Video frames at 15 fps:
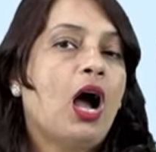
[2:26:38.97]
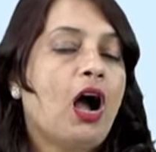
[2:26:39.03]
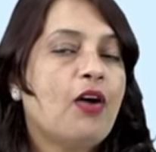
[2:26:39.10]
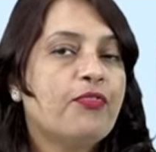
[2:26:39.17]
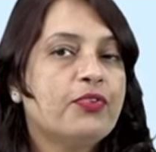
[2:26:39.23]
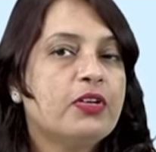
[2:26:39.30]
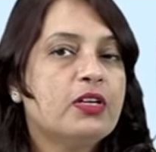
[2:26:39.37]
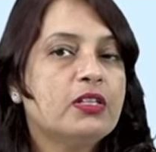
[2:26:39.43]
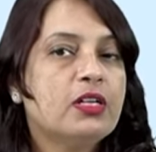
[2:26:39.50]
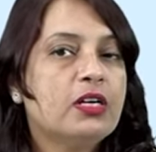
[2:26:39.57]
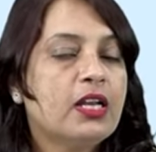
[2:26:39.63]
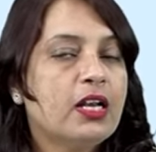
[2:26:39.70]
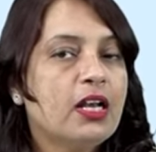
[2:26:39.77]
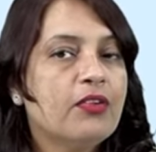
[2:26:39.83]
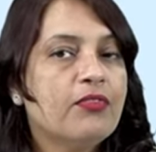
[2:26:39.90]
After the
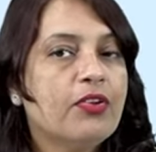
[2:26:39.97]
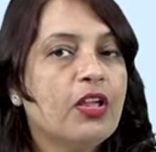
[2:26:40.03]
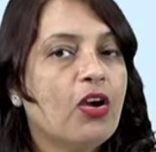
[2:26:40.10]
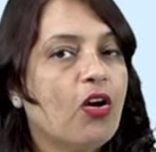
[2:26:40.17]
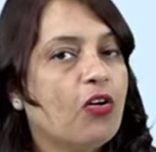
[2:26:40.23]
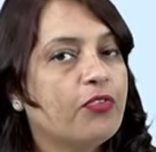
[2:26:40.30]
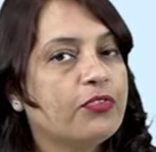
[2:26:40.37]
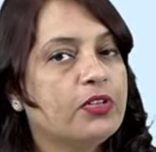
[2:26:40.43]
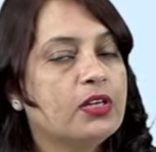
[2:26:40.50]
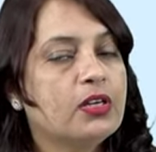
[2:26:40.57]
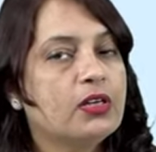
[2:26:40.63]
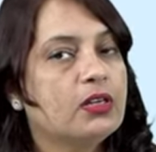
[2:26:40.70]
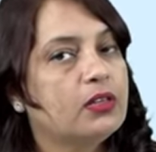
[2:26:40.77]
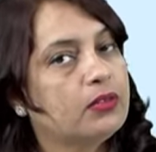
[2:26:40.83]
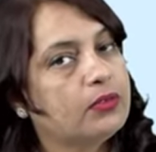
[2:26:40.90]
delivery of
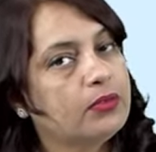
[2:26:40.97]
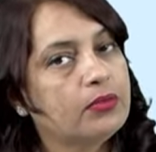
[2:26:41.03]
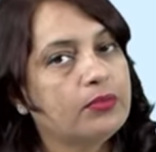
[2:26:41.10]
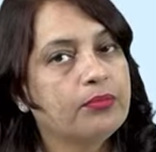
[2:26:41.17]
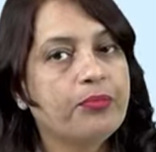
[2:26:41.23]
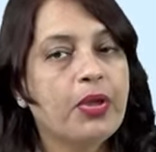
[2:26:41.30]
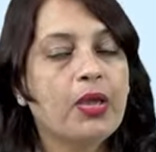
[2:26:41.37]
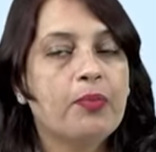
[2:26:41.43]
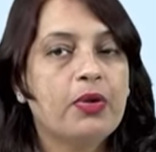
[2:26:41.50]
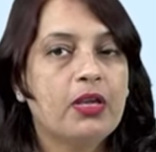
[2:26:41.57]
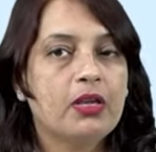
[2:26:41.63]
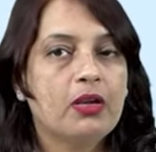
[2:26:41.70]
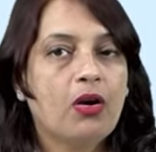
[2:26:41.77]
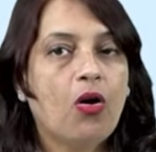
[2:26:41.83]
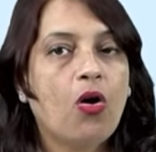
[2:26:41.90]
the
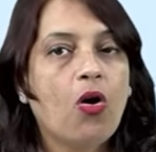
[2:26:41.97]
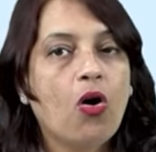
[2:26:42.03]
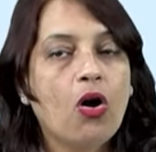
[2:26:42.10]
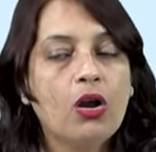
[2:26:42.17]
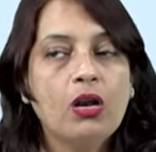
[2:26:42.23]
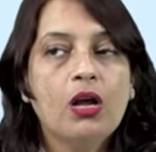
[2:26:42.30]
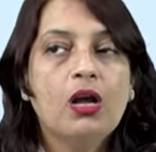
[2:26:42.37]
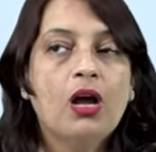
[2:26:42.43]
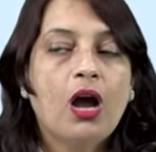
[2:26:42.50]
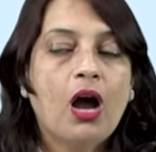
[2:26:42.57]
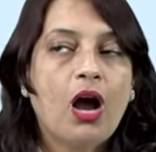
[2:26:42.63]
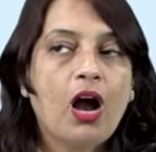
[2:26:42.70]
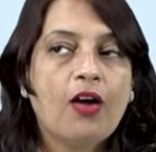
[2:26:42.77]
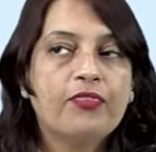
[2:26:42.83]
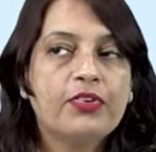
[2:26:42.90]
baby or
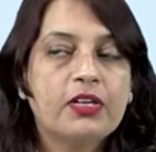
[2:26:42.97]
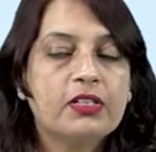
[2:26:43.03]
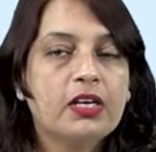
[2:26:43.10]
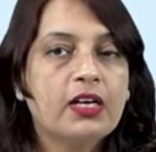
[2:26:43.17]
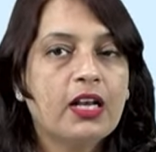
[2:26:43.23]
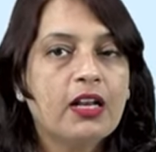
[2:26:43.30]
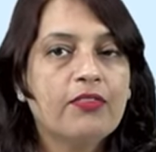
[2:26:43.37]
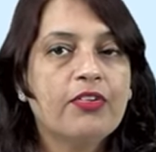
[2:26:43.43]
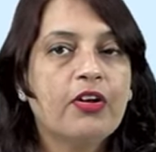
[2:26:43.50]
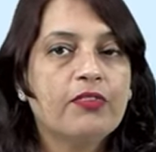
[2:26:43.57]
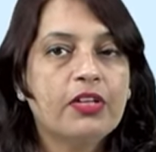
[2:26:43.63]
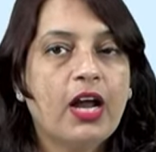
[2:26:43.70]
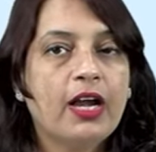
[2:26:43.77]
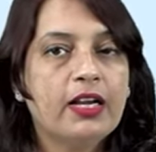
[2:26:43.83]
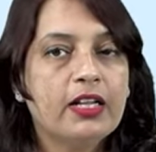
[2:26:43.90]
after the delivery
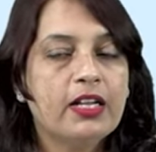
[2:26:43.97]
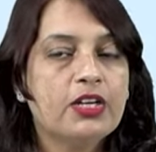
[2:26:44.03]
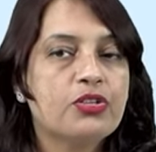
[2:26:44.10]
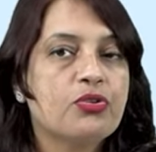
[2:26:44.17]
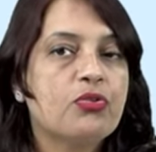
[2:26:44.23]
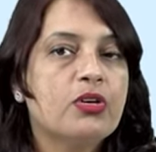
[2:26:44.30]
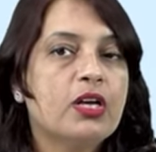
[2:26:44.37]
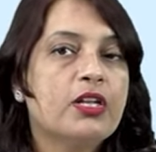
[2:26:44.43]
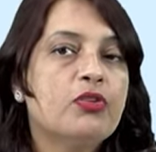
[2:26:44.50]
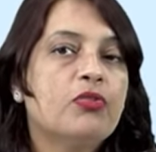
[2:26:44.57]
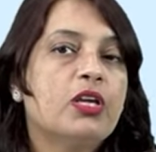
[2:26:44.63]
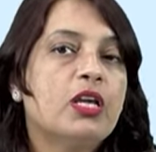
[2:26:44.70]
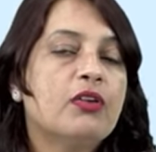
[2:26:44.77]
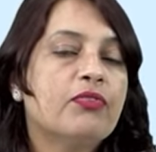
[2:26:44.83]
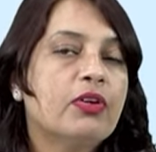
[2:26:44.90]
of the anterior shoulder, you
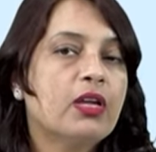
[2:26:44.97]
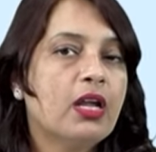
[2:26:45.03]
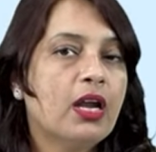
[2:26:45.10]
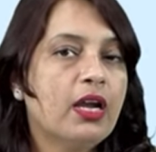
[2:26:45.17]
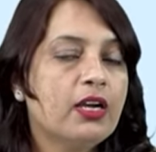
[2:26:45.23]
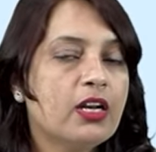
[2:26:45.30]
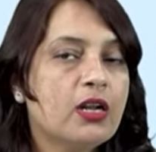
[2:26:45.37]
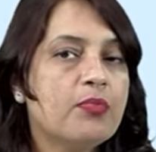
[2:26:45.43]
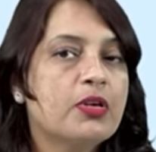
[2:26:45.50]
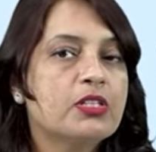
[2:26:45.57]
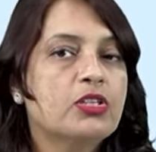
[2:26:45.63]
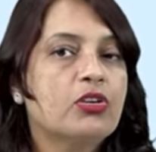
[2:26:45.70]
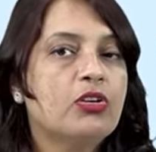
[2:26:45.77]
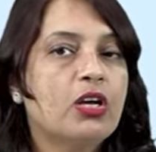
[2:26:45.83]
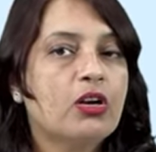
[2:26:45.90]
give
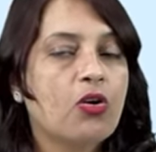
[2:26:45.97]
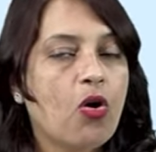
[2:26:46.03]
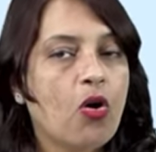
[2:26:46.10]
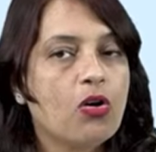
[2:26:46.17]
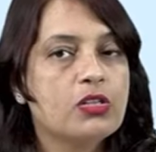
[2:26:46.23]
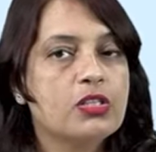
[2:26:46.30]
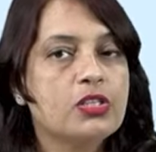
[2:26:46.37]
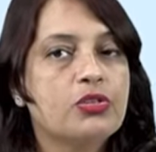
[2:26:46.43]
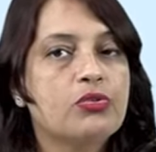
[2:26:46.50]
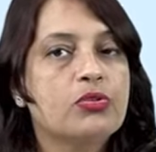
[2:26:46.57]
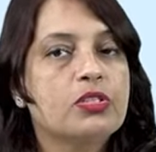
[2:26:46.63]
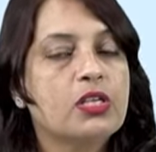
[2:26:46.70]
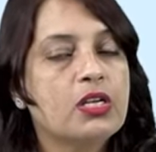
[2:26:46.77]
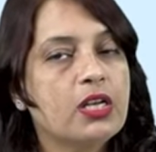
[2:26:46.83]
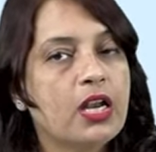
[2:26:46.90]
intramuscular
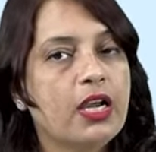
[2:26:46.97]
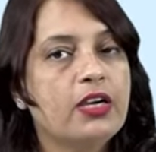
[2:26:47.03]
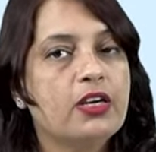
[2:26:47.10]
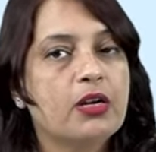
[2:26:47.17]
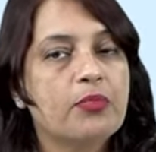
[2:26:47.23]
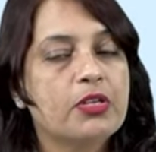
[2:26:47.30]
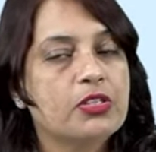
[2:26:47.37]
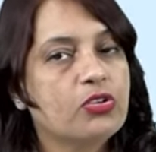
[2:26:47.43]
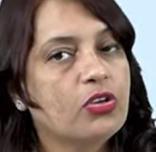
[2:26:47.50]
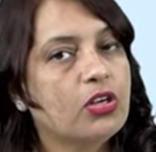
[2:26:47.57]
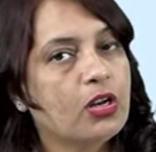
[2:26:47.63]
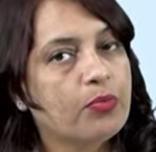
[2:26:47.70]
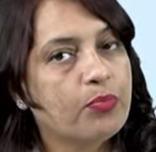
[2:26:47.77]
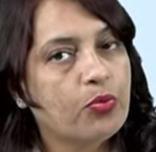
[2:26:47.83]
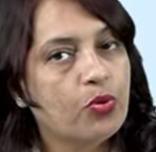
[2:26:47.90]
oxytocin,
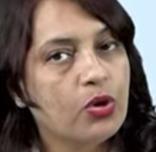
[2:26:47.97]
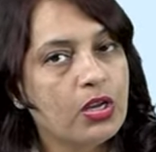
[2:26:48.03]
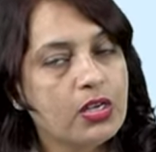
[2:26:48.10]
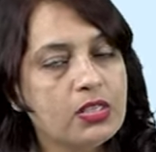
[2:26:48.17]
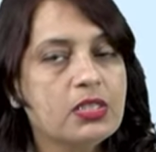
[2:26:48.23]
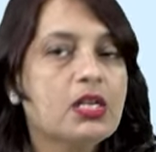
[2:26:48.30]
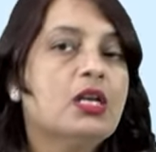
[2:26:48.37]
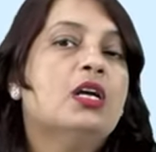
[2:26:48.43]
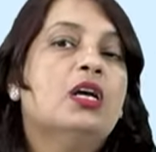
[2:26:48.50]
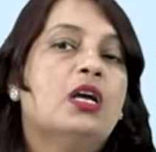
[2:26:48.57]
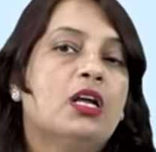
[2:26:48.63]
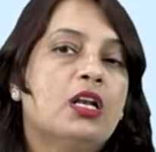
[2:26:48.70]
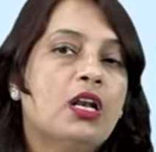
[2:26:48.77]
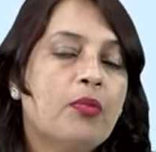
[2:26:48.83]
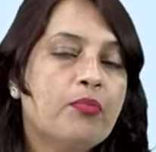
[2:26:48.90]
intramuscular bolus.
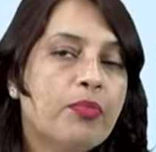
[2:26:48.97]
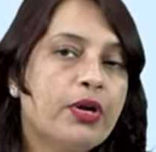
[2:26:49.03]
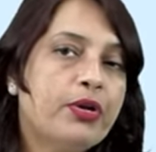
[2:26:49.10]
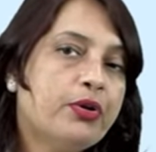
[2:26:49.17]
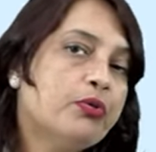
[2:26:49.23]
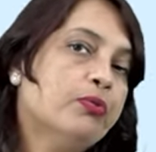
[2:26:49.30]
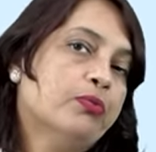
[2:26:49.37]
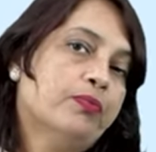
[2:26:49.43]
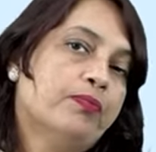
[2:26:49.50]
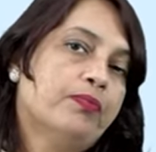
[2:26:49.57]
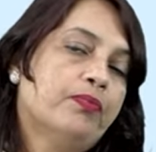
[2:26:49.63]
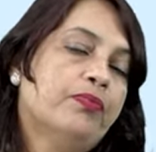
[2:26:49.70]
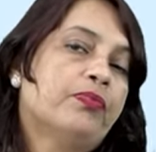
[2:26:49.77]
Number two,